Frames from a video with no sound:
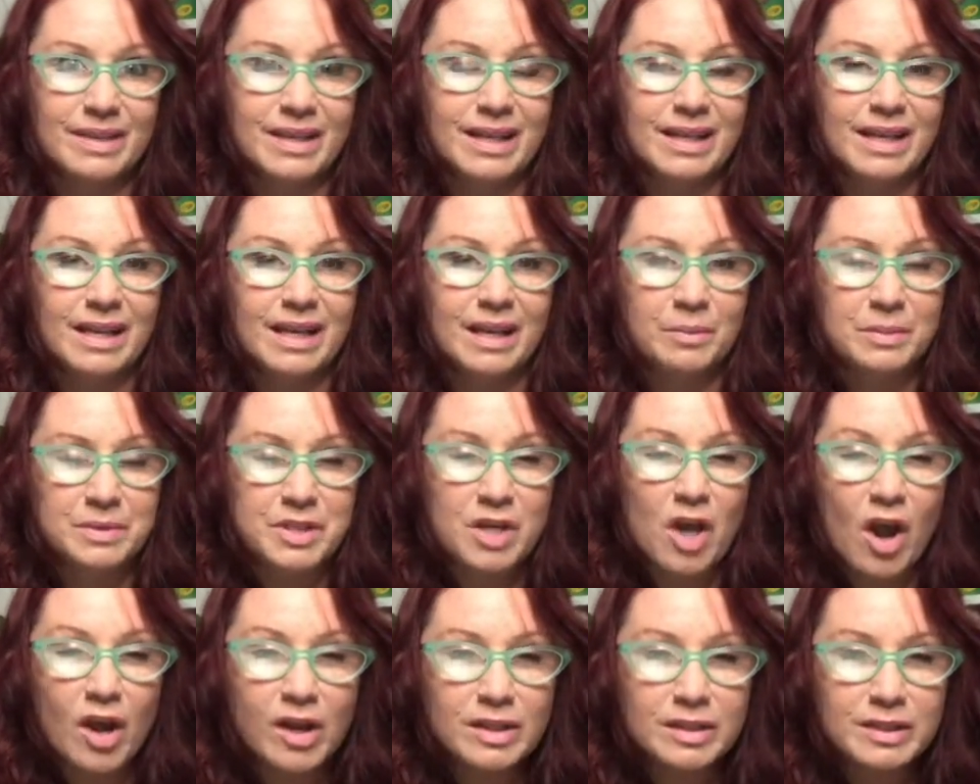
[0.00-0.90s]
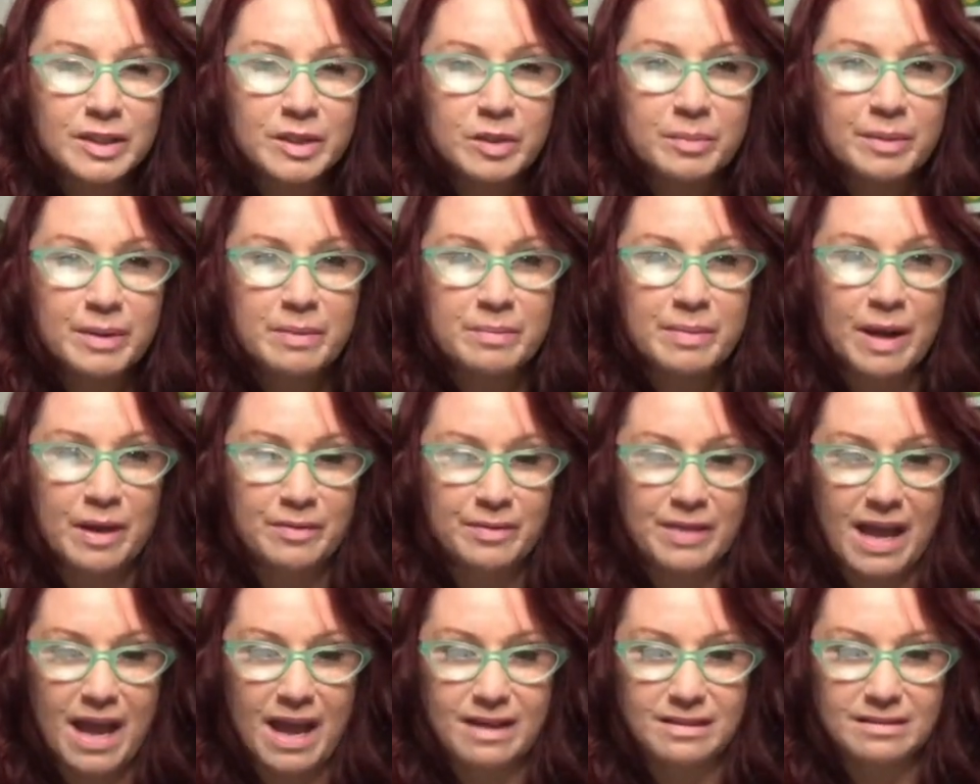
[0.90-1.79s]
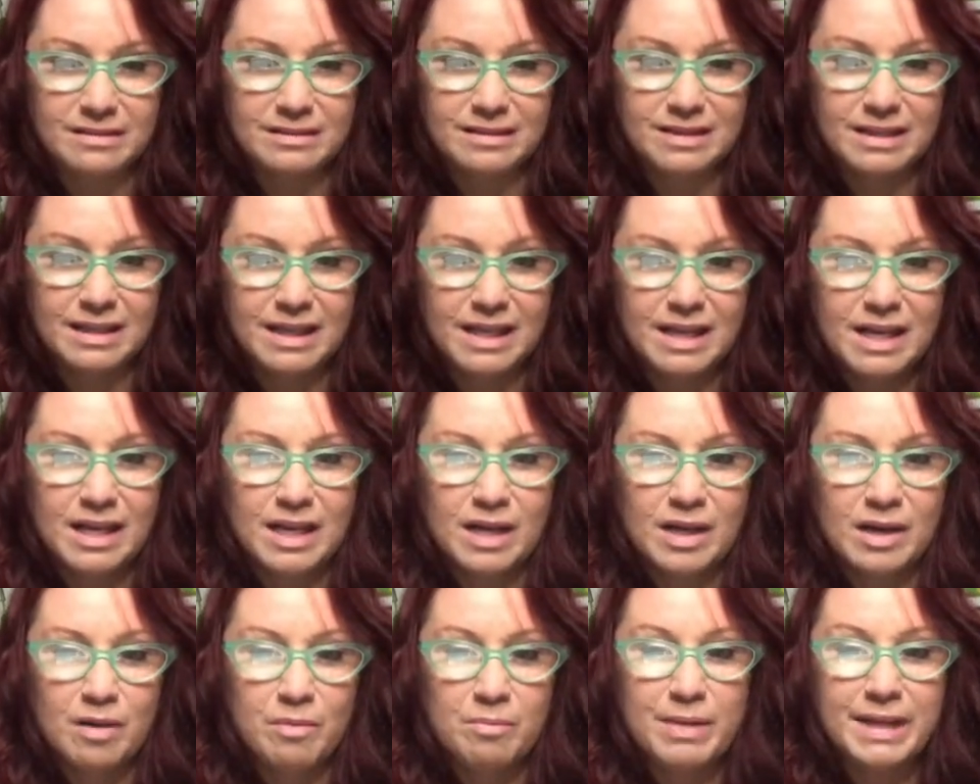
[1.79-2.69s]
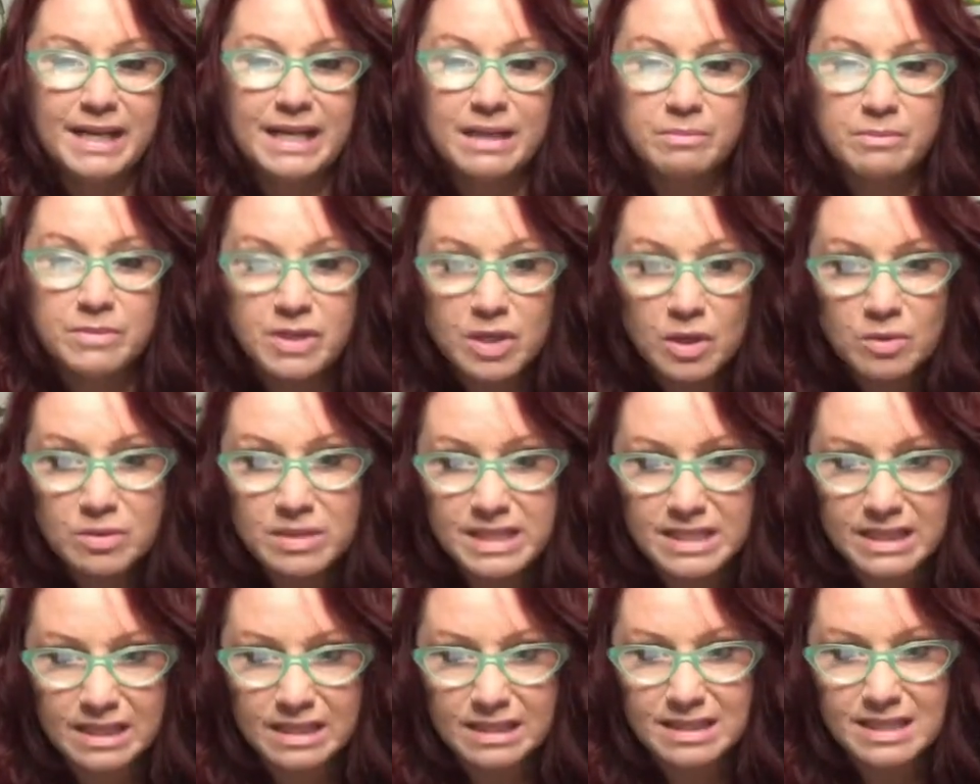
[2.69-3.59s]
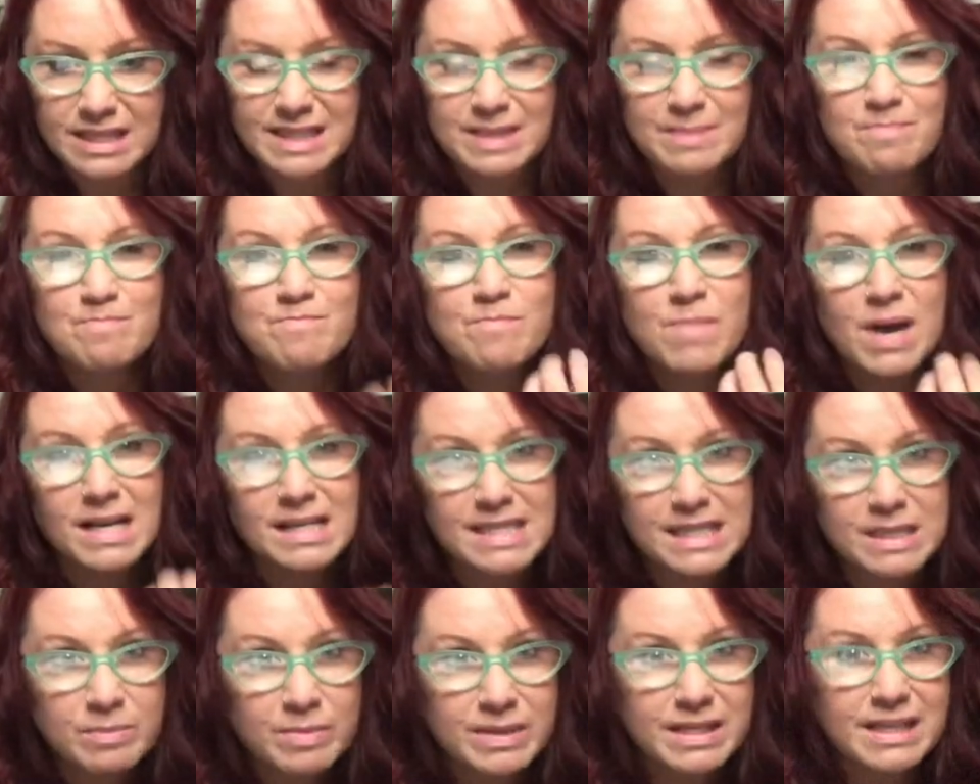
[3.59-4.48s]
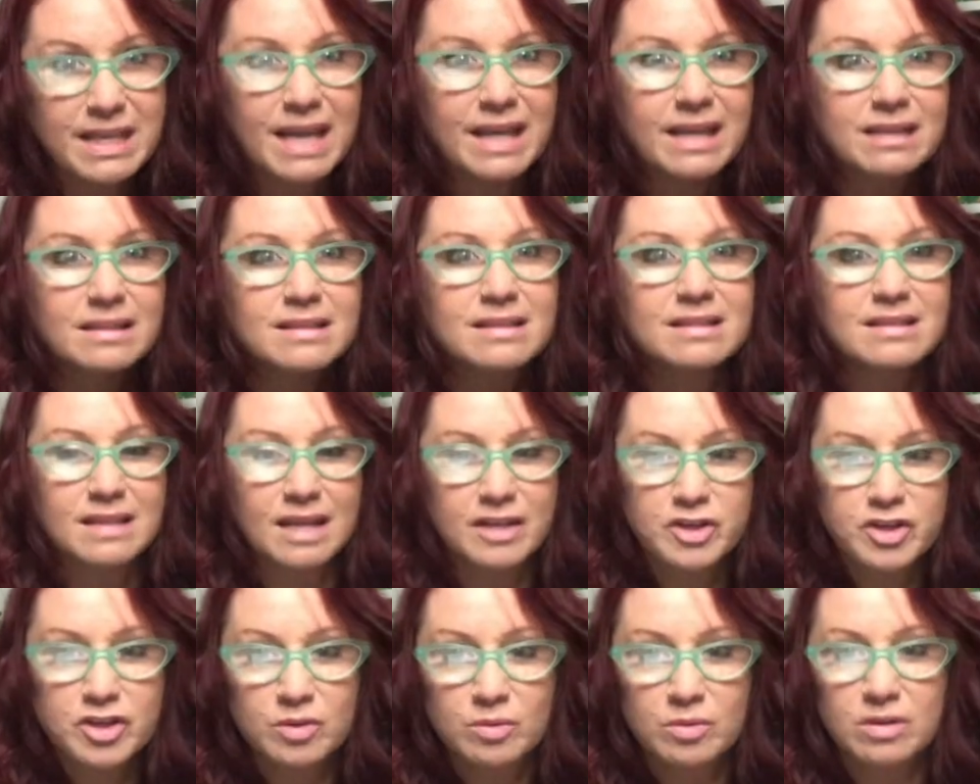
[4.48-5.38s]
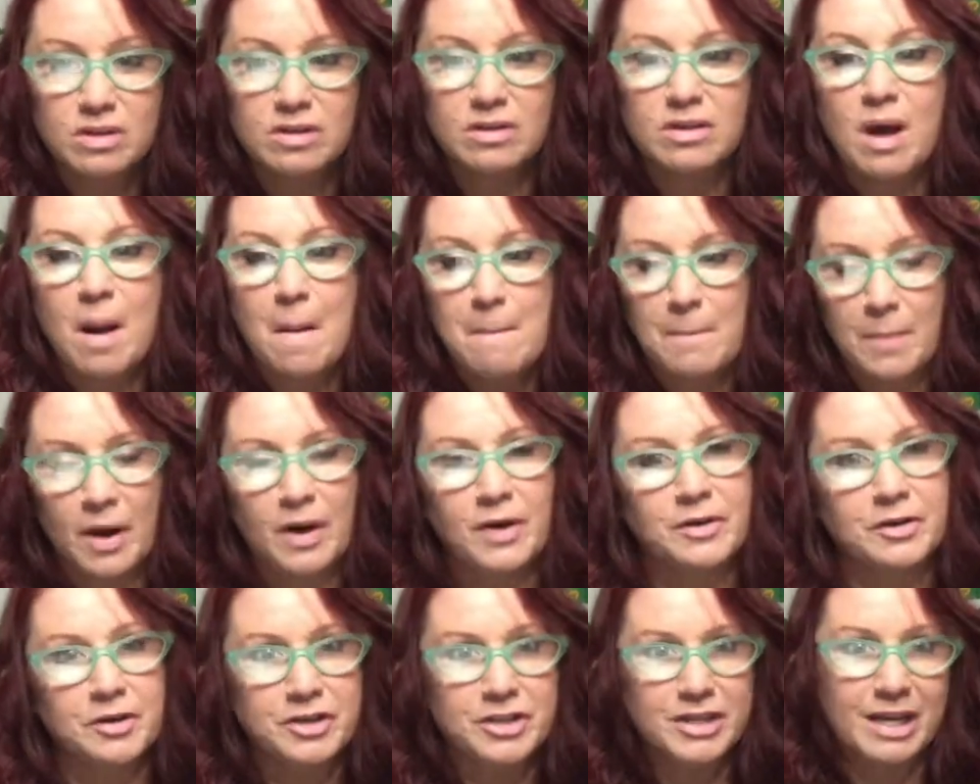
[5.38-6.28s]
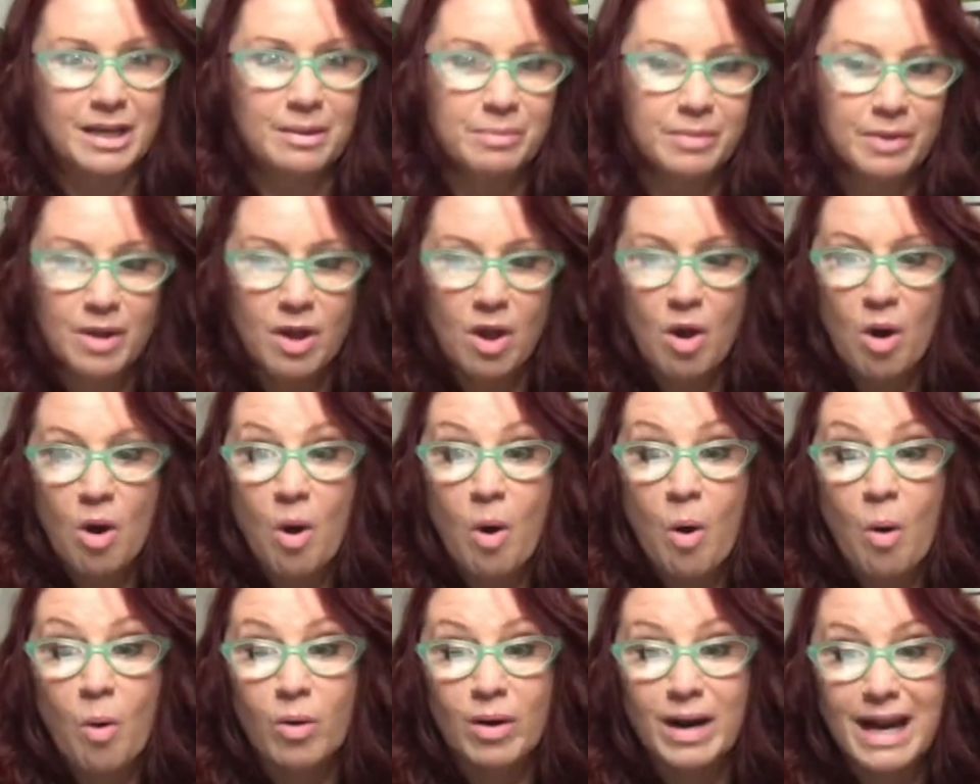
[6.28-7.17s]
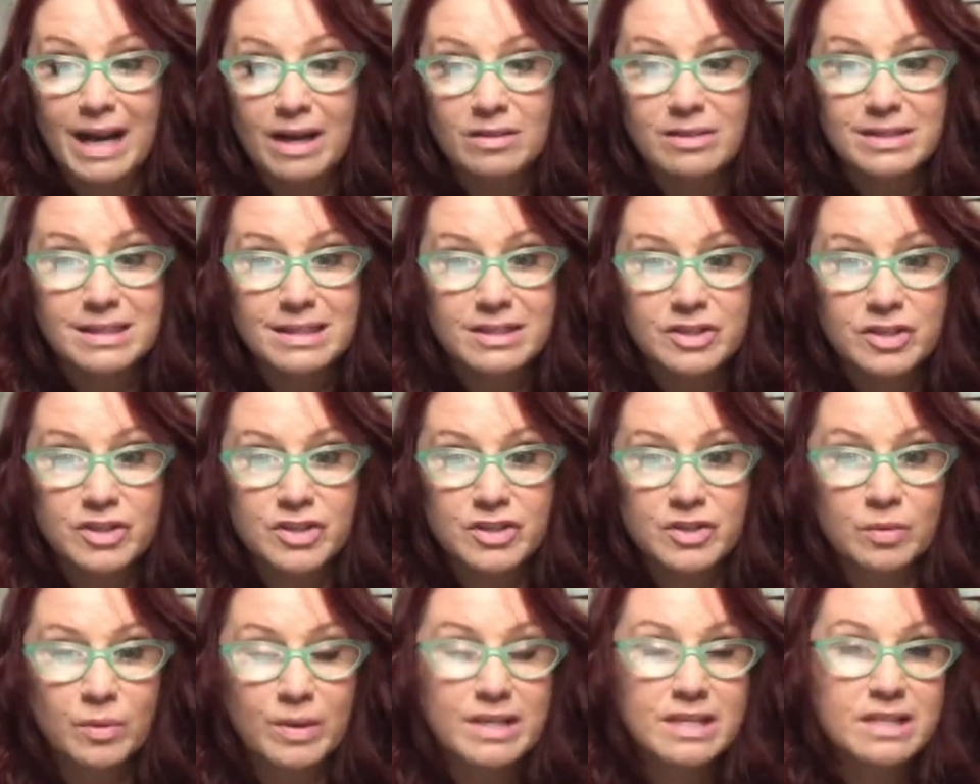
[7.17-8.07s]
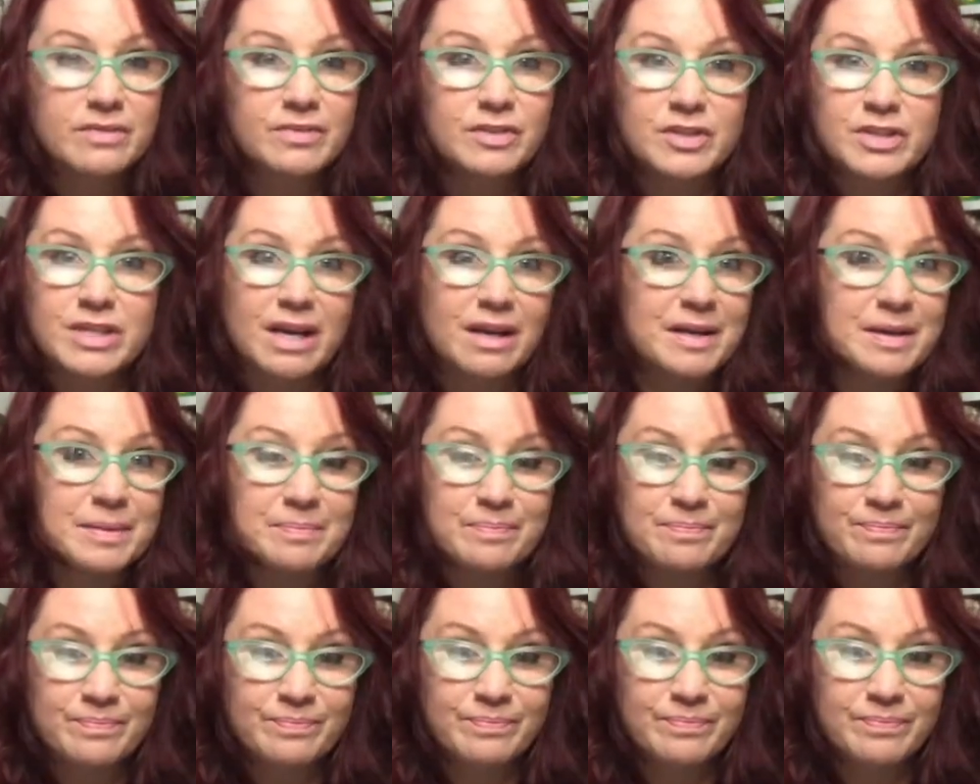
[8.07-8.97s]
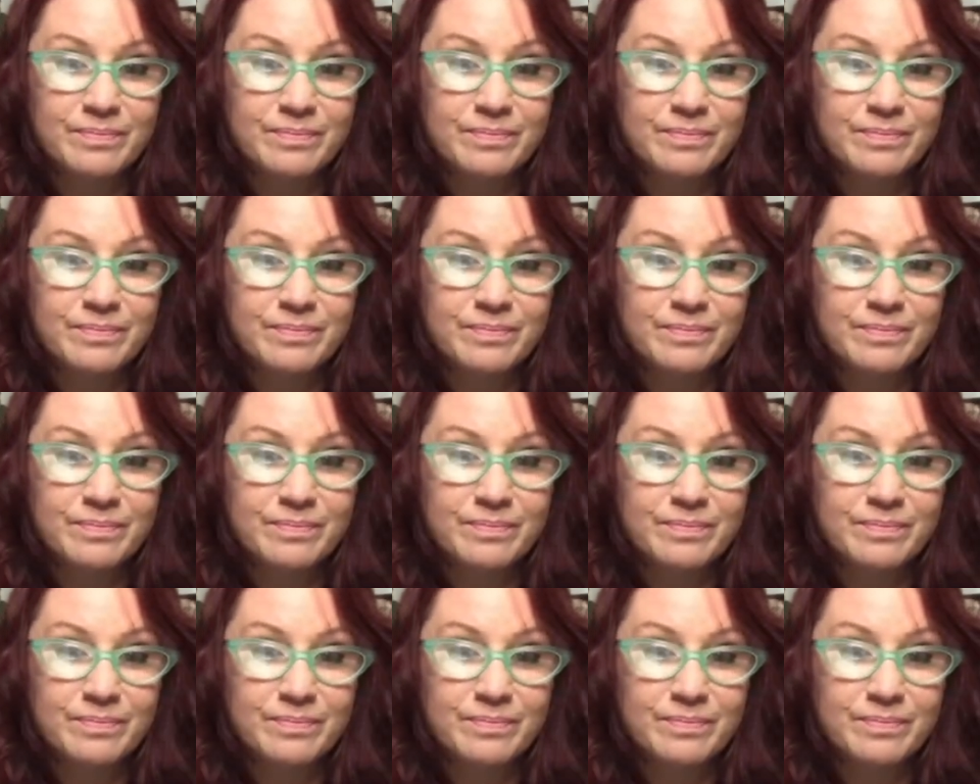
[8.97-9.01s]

And we'll talk a little bit about that. But hypnosis must be a consensual partnership or else it's just a waste of your time.